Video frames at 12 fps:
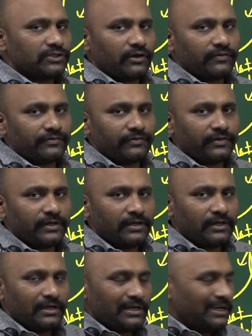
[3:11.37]
of
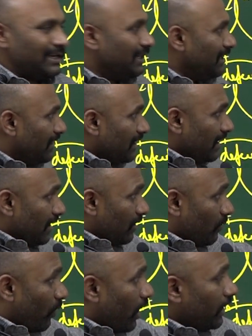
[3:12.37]

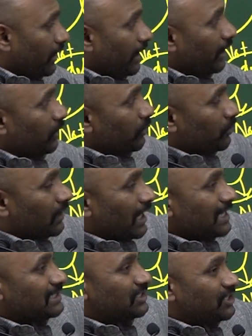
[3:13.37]
wanting to
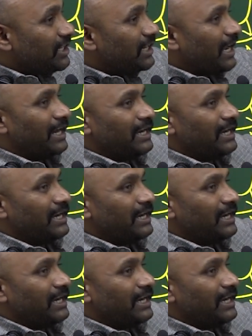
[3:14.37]
utilize gene